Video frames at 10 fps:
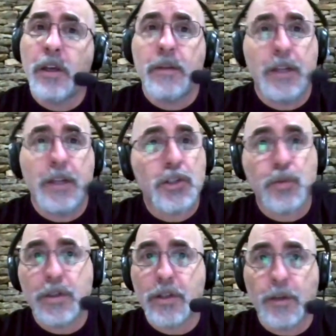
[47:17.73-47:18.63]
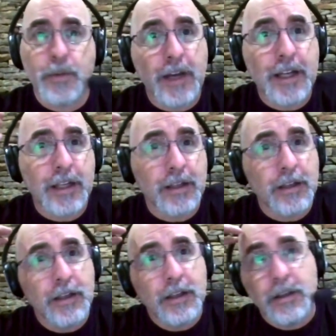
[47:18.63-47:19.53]
The industries that are providing
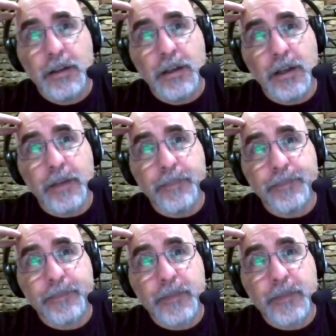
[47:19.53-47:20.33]
um,